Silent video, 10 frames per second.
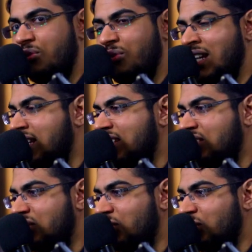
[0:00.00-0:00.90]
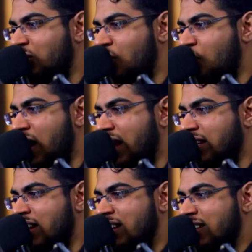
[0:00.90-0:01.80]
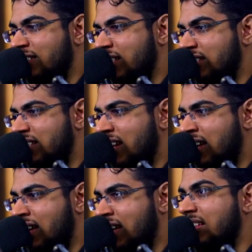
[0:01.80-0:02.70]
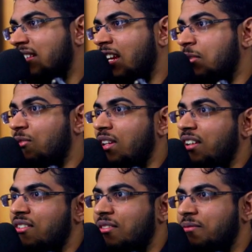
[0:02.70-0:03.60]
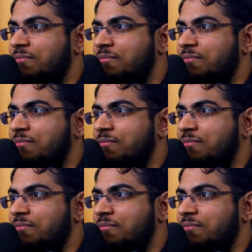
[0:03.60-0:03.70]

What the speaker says: 3 2, 1. Ta-da! The game is released.